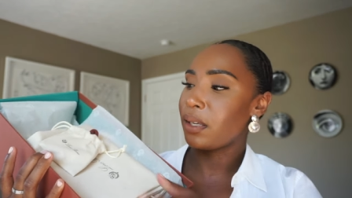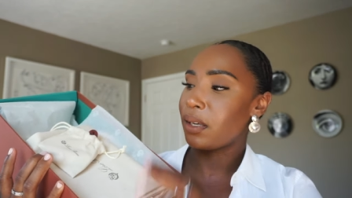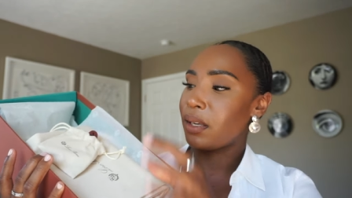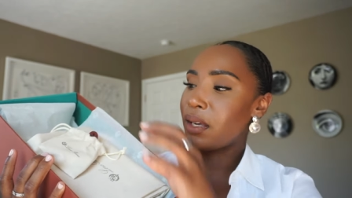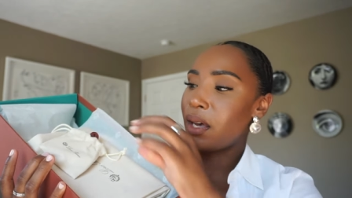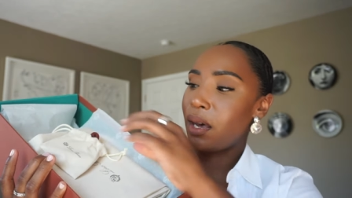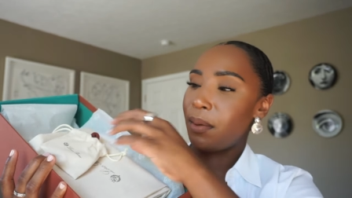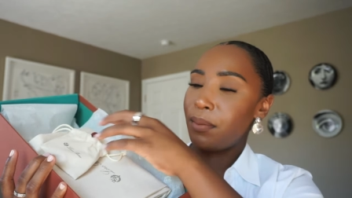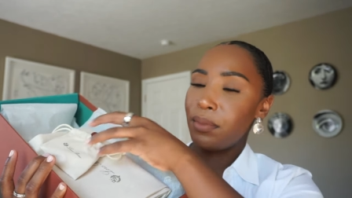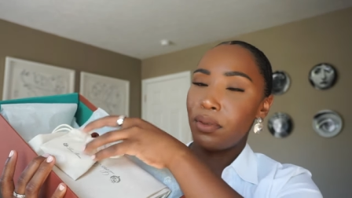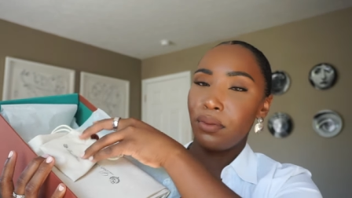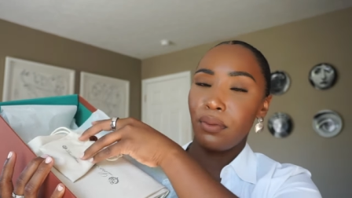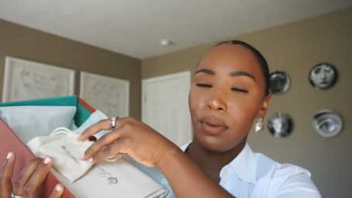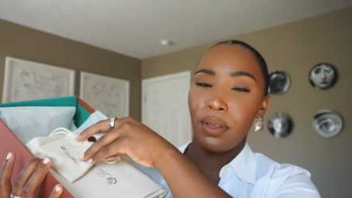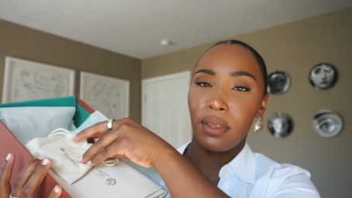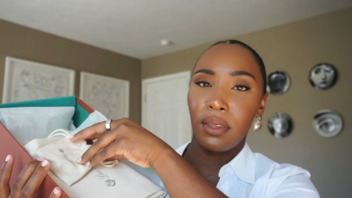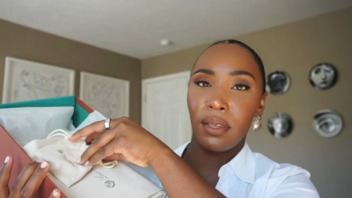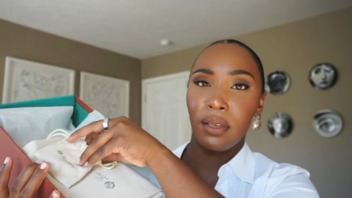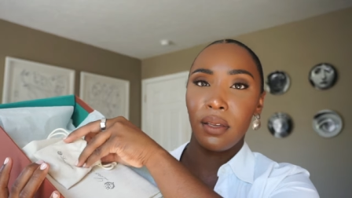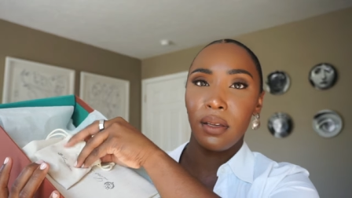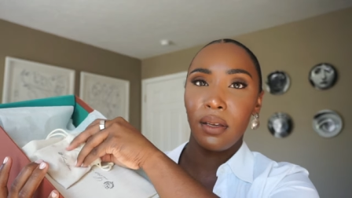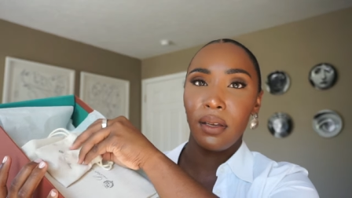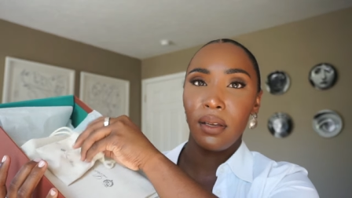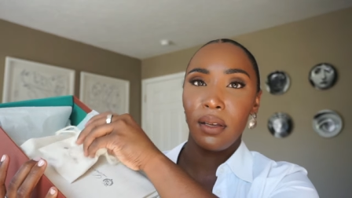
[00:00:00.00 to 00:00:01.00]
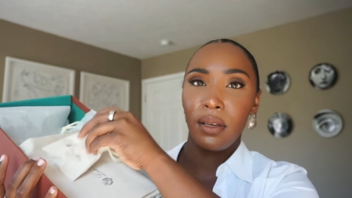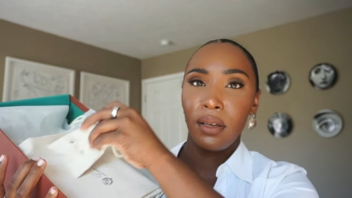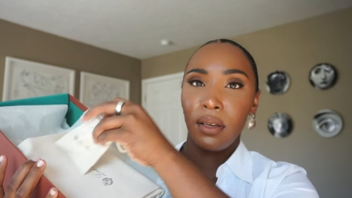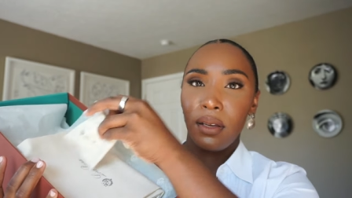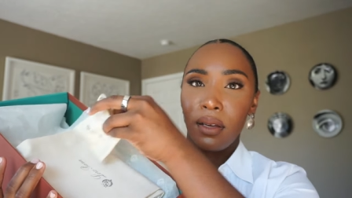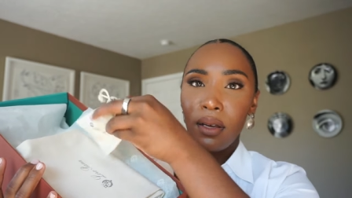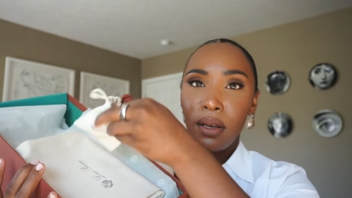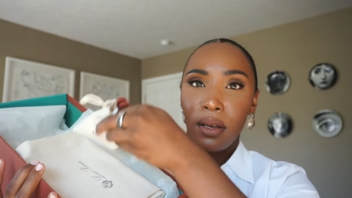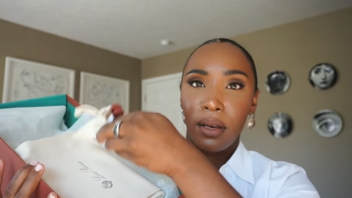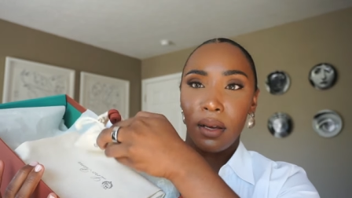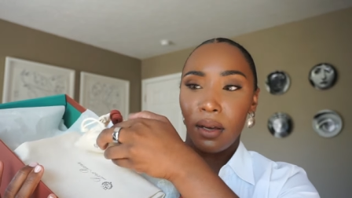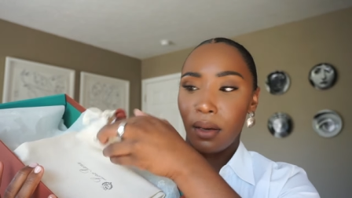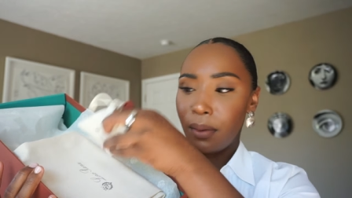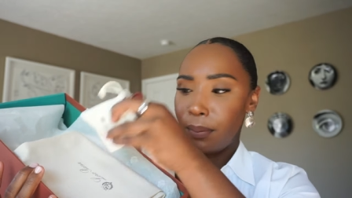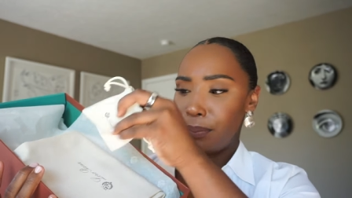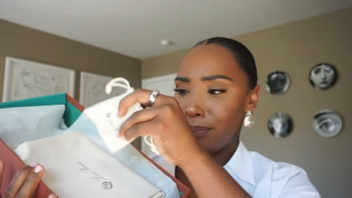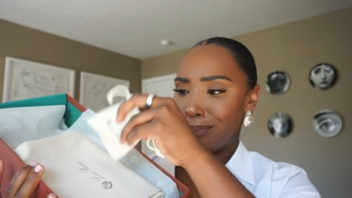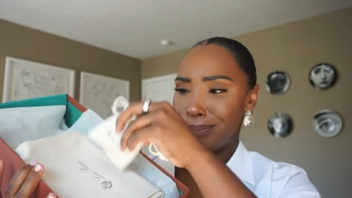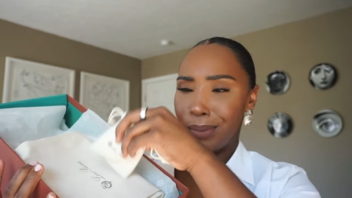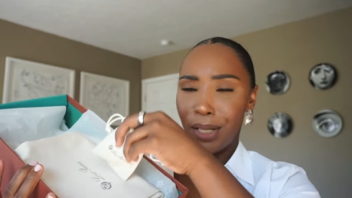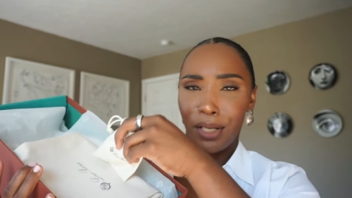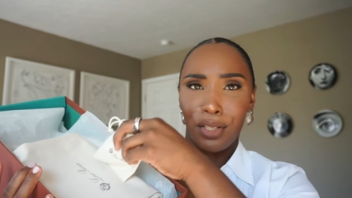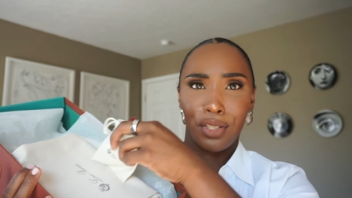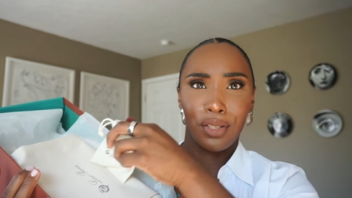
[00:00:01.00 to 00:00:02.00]
It comes with a
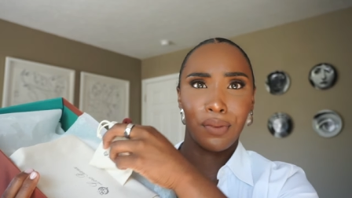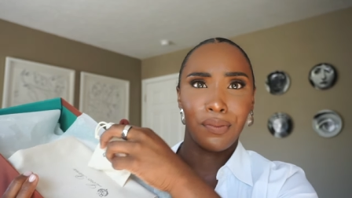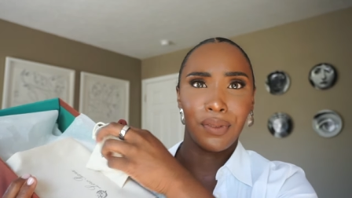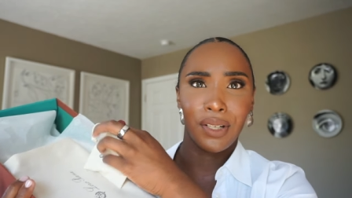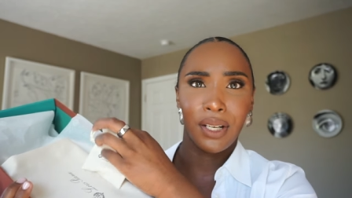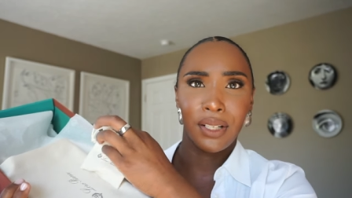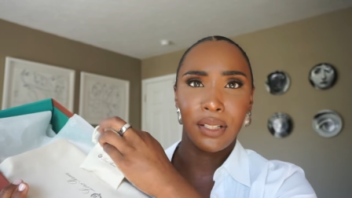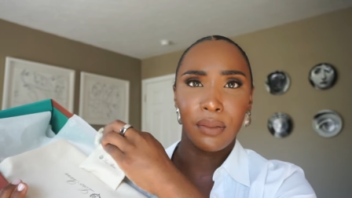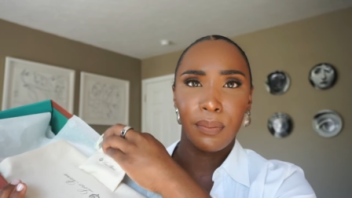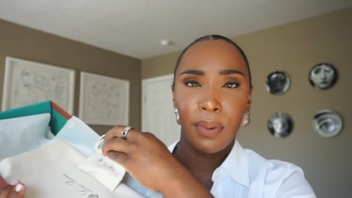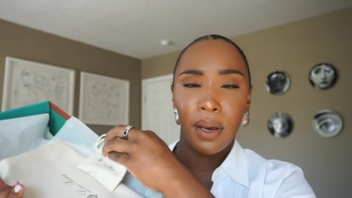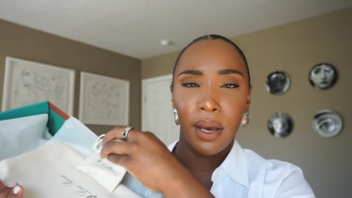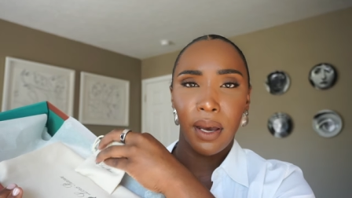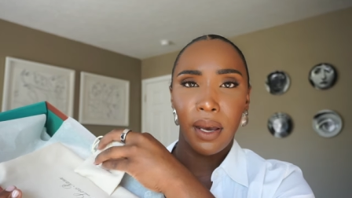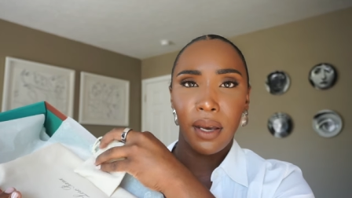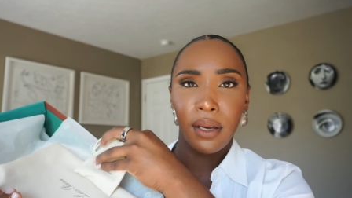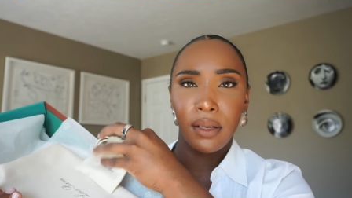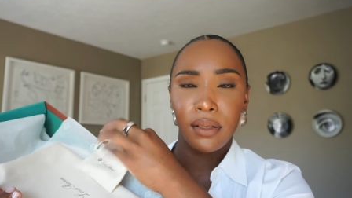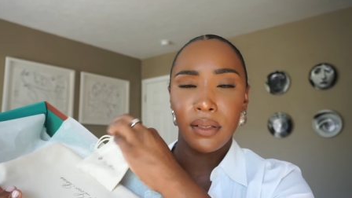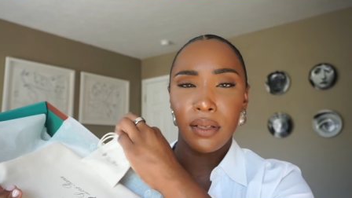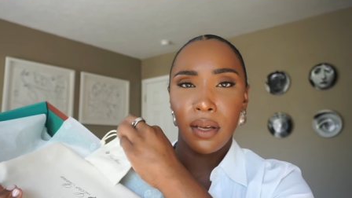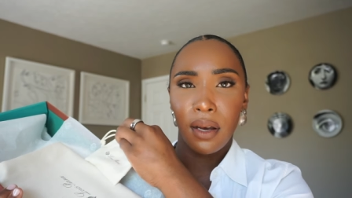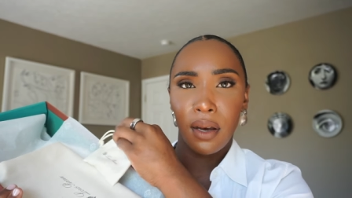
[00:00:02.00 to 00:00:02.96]
bunch of dust bags.